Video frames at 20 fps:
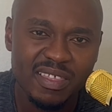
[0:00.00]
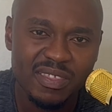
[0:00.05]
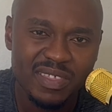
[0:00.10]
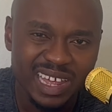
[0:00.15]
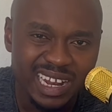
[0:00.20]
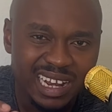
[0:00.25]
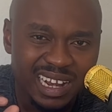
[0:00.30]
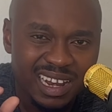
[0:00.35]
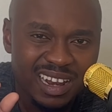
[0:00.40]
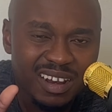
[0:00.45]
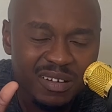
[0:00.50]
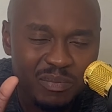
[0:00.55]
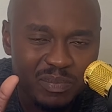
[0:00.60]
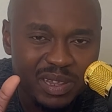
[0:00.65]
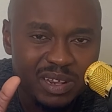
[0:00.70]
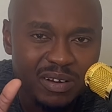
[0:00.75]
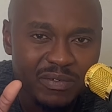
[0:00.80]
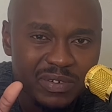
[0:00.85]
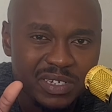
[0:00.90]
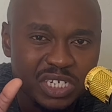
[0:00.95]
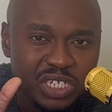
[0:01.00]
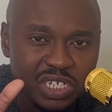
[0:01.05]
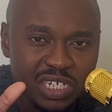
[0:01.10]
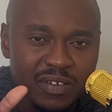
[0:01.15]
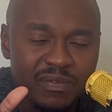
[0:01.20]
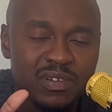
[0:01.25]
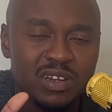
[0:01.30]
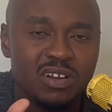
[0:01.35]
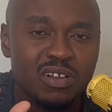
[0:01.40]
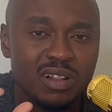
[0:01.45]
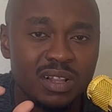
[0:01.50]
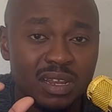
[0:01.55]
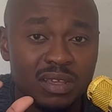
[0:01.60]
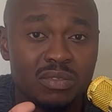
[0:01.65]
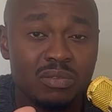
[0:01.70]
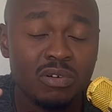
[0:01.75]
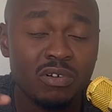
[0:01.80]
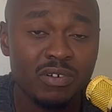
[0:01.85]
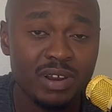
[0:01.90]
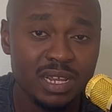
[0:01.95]
that little bit of a shift in your
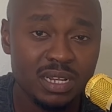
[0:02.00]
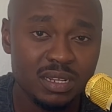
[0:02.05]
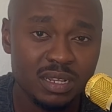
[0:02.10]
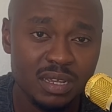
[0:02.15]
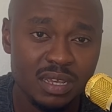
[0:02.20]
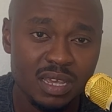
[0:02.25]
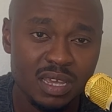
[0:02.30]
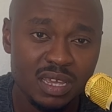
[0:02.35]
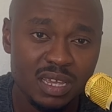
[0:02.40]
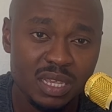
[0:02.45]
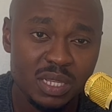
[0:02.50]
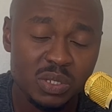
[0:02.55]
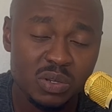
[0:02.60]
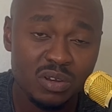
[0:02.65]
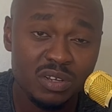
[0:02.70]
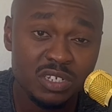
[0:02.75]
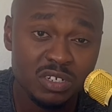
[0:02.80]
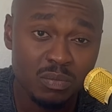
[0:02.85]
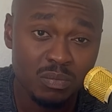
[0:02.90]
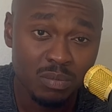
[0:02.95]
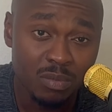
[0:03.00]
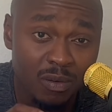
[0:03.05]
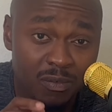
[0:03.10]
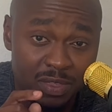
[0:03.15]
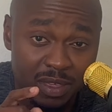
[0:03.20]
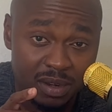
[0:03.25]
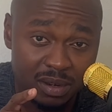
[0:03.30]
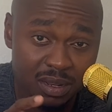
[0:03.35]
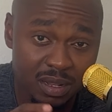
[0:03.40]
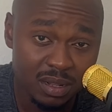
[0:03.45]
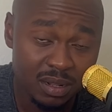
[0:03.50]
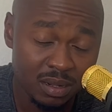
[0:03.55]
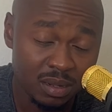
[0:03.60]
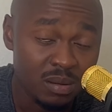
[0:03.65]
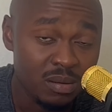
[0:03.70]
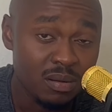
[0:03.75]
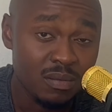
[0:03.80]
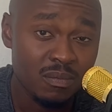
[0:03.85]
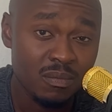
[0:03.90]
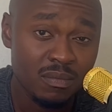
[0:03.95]
click-through rate is going to move the needle.
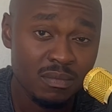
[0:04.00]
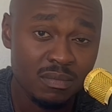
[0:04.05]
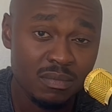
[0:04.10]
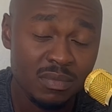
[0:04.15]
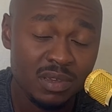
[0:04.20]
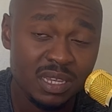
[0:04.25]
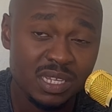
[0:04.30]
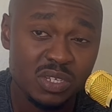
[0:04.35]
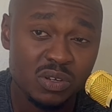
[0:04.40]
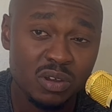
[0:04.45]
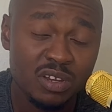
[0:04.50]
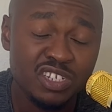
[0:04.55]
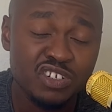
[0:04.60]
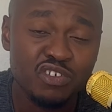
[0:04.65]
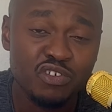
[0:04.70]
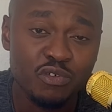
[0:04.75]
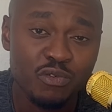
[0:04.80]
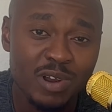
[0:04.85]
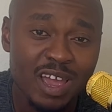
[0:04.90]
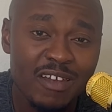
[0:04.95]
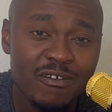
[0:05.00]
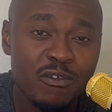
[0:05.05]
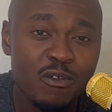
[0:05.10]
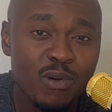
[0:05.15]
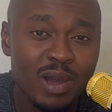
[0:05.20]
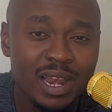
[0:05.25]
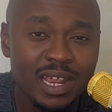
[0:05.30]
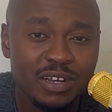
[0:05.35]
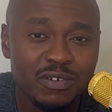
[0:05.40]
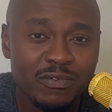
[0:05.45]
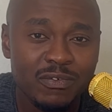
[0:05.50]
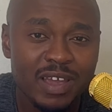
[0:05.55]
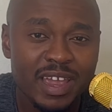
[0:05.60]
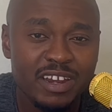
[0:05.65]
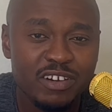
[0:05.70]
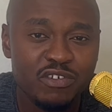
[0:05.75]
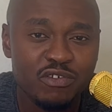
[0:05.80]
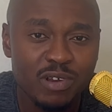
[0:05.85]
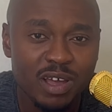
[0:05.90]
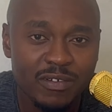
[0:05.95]
It's going to drive qualified
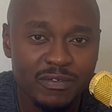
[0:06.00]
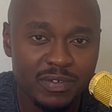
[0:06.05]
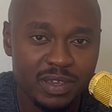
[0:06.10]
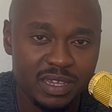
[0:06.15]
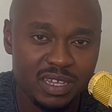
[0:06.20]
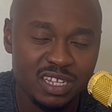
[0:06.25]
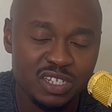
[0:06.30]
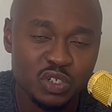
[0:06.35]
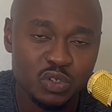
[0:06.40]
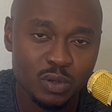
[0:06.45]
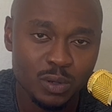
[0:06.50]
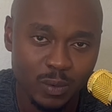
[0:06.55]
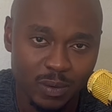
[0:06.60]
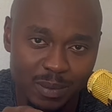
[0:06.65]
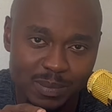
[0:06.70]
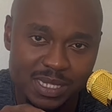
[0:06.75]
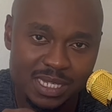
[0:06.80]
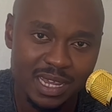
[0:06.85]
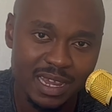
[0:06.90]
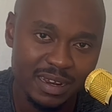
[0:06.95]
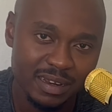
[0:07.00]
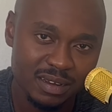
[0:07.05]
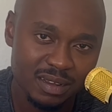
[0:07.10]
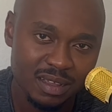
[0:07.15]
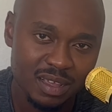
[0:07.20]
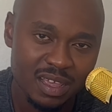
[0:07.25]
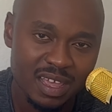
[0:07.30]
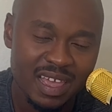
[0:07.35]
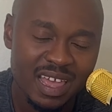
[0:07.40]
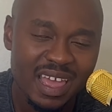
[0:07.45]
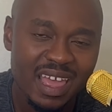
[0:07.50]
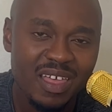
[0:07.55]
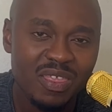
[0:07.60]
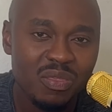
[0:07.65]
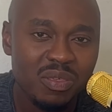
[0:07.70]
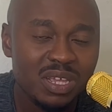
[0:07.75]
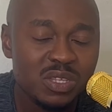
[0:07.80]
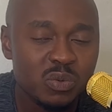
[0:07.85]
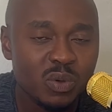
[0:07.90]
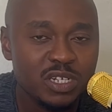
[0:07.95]
traffic into your website. And
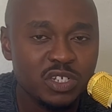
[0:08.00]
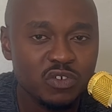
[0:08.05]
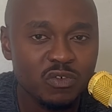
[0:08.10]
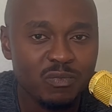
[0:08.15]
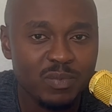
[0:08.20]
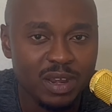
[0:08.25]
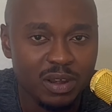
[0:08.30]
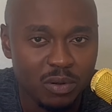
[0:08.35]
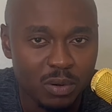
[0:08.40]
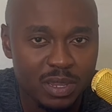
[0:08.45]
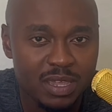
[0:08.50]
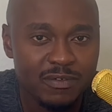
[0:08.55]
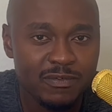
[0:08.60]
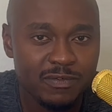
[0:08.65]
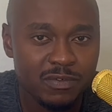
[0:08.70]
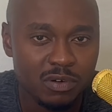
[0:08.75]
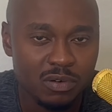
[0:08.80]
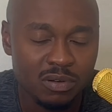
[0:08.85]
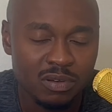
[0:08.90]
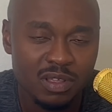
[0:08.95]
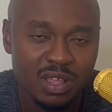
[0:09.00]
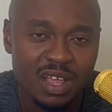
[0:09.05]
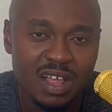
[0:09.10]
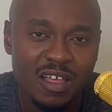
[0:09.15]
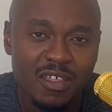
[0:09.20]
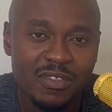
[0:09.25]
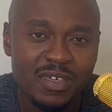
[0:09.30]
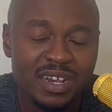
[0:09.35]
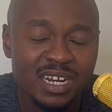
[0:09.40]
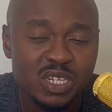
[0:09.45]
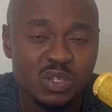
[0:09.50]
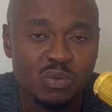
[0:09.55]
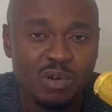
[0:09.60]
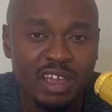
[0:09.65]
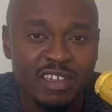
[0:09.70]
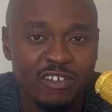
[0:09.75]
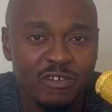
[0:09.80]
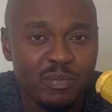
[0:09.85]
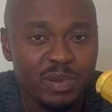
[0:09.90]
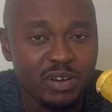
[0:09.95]
that's what you've been looking for. That is why
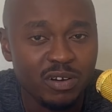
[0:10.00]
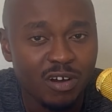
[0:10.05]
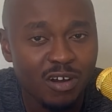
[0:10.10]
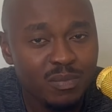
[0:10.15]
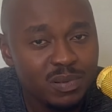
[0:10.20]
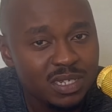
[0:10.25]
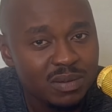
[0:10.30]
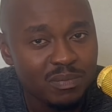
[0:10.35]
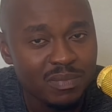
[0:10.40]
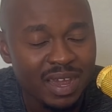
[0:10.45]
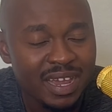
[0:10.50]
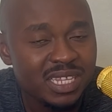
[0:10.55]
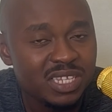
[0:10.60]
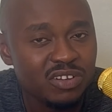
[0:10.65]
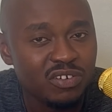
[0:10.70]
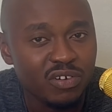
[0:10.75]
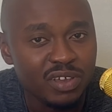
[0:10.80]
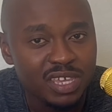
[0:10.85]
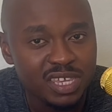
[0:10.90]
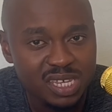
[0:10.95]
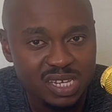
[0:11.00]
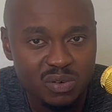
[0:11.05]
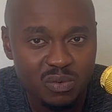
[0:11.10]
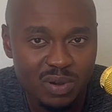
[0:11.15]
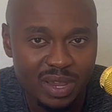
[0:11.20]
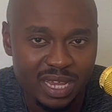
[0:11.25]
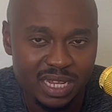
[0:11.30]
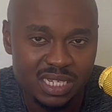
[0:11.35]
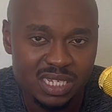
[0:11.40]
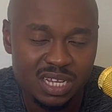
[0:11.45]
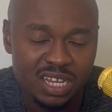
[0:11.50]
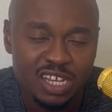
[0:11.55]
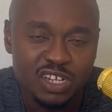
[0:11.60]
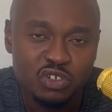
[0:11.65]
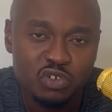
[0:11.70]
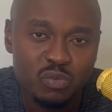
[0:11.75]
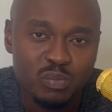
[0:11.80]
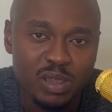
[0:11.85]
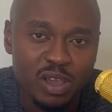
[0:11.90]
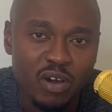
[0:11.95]
you've been optimizing your keywords
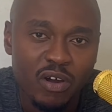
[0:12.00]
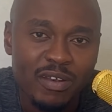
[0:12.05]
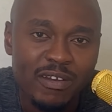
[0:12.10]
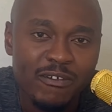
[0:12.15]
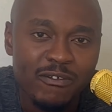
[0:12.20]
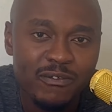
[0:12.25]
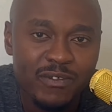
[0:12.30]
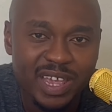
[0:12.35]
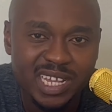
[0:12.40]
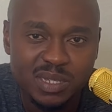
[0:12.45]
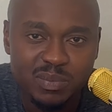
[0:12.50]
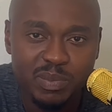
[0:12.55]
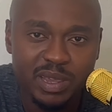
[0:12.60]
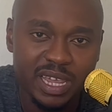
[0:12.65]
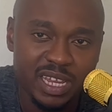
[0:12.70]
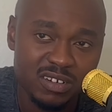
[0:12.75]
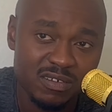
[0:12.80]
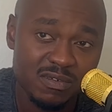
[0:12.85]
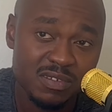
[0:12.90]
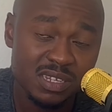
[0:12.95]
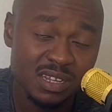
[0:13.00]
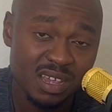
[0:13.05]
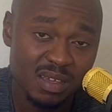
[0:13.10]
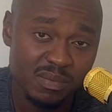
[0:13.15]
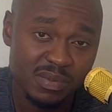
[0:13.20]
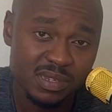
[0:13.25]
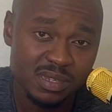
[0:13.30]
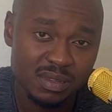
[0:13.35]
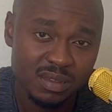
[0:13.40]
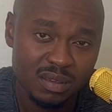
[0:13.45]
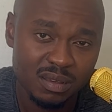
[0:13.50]
to be on the first page of SERPs.